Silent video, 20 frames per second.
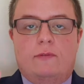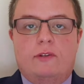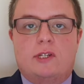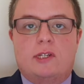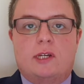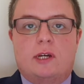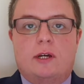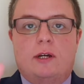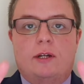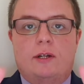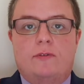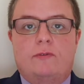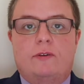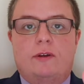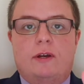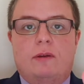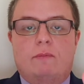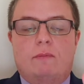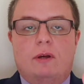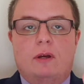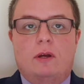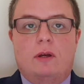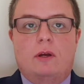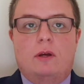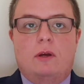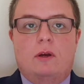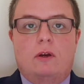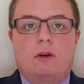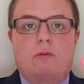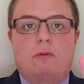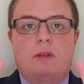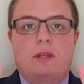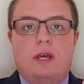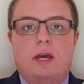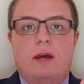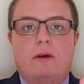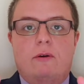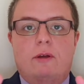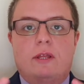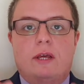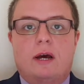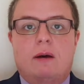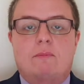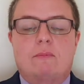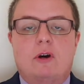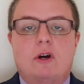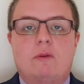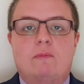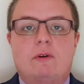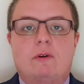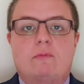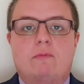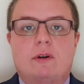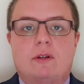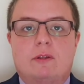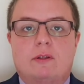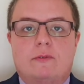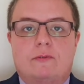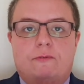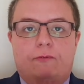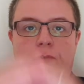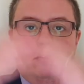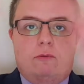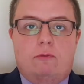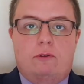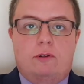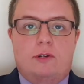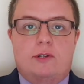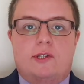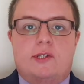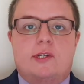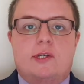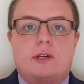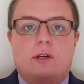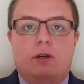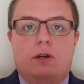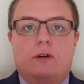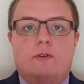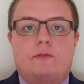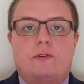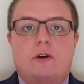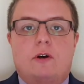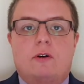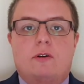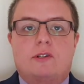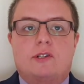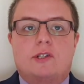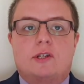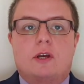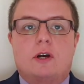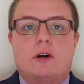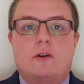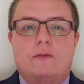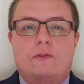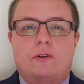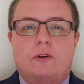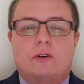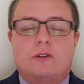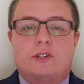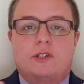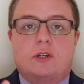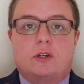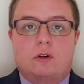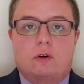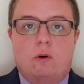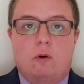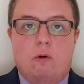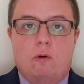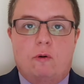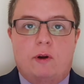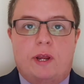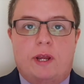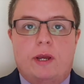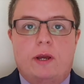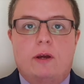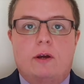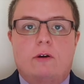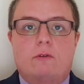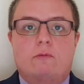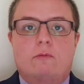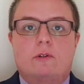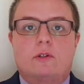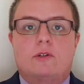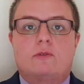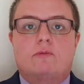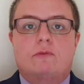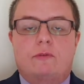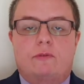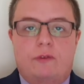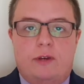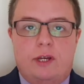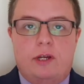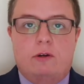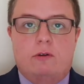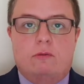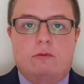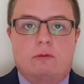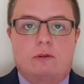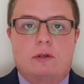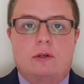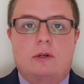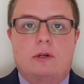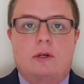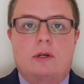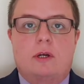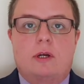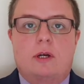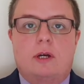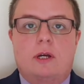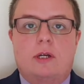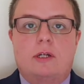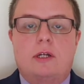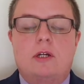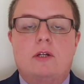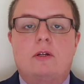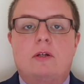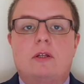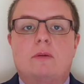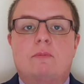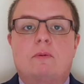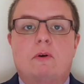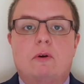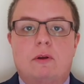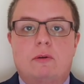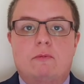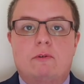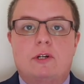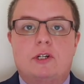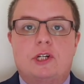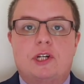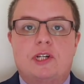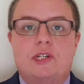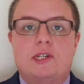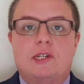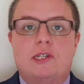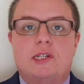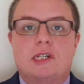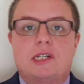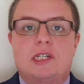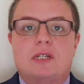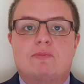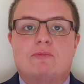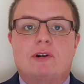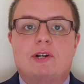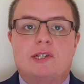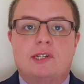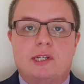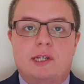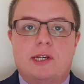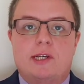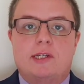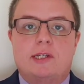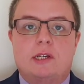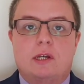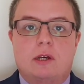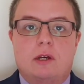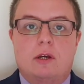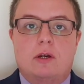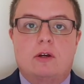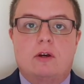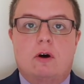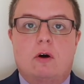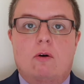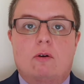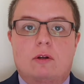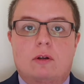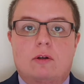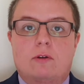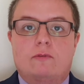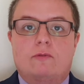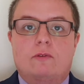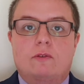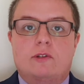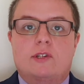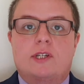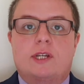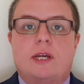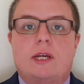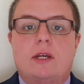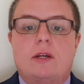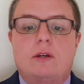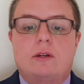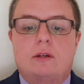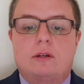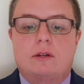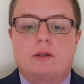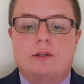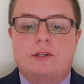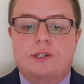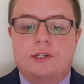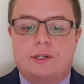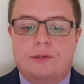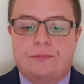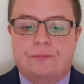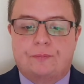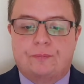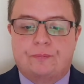side of him, who were there at that moment when the fullness of God's love, God's glory was revealed. Indeed, at the point where Jesus expresses God's forsakenness.